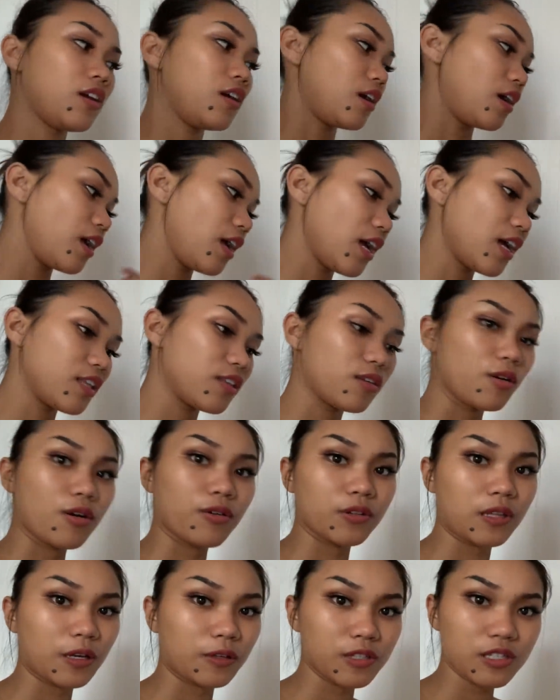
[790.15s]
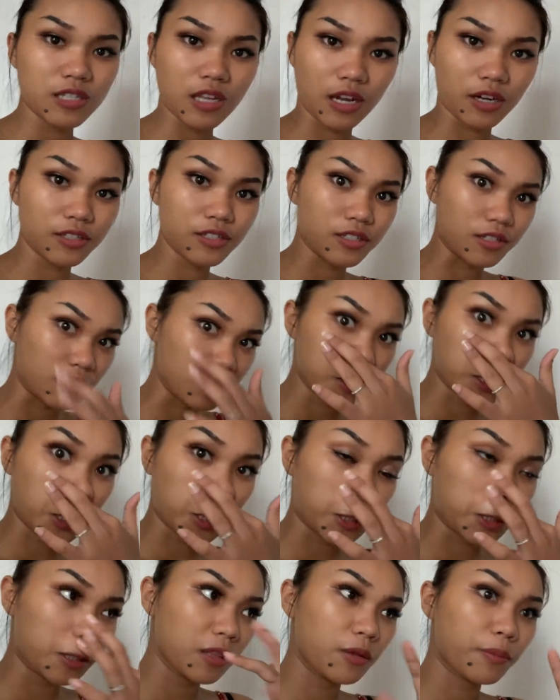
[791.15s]
I had to go downstairs because
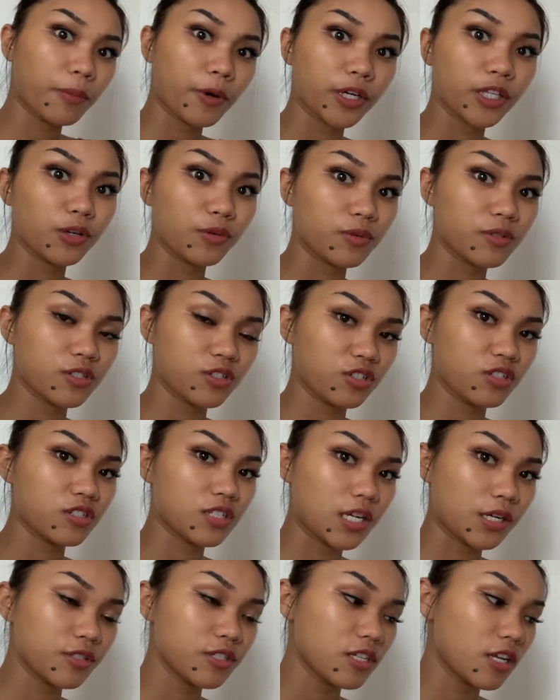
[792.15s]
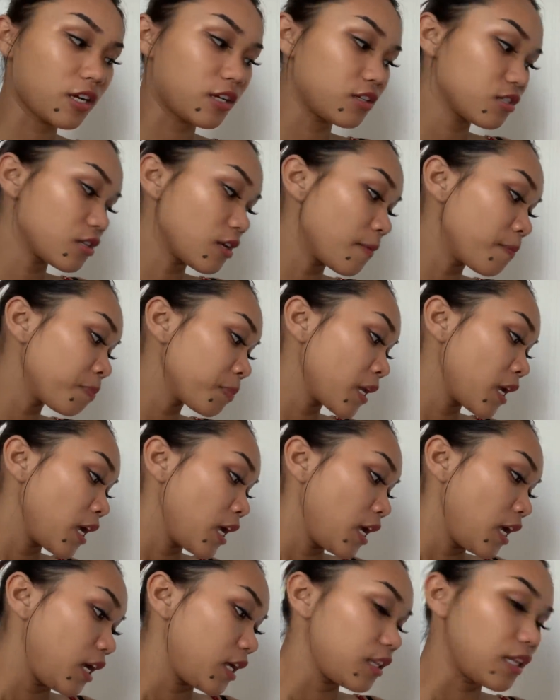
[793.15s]
the party was just downstairs,
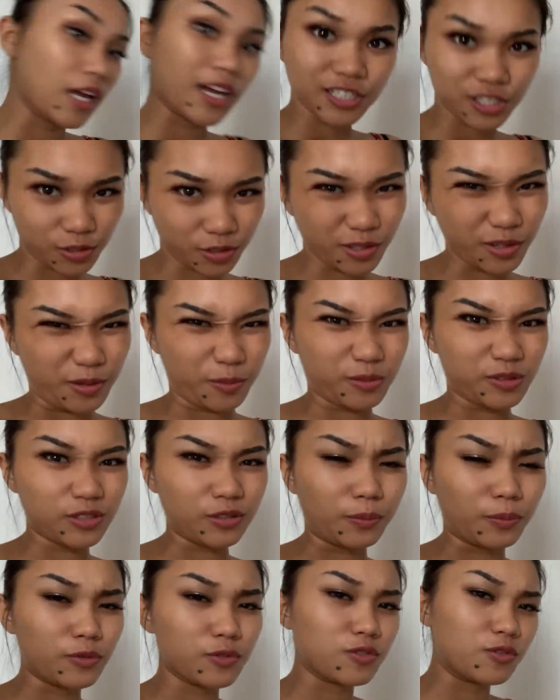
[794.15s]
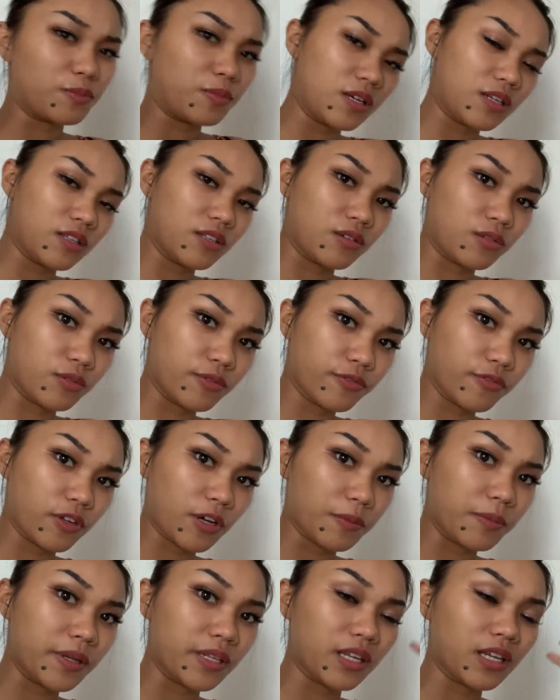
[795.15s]
and actually it was supposed to be at the
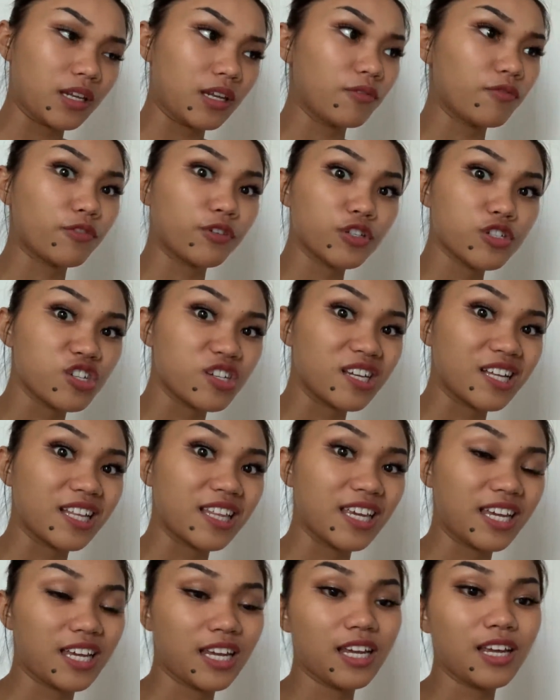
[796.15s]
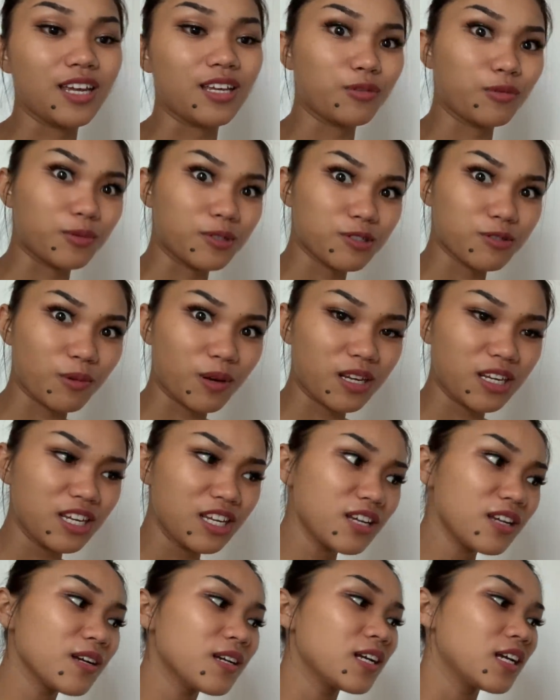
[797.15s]
rooftop, but then unfortunately it was
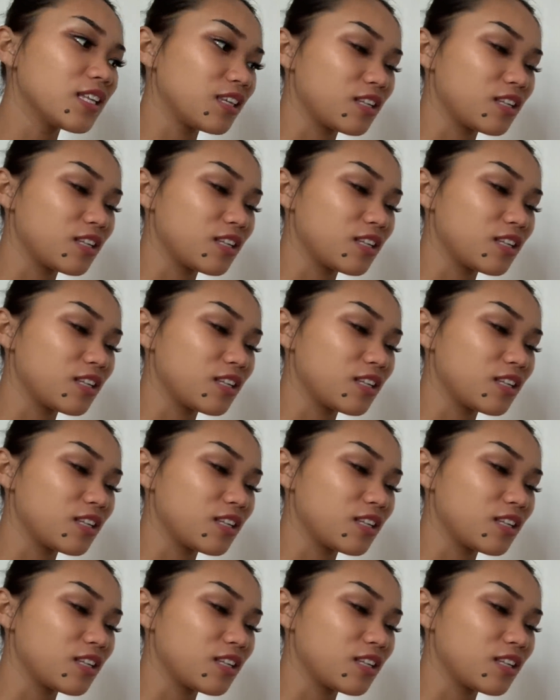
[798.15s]
raining.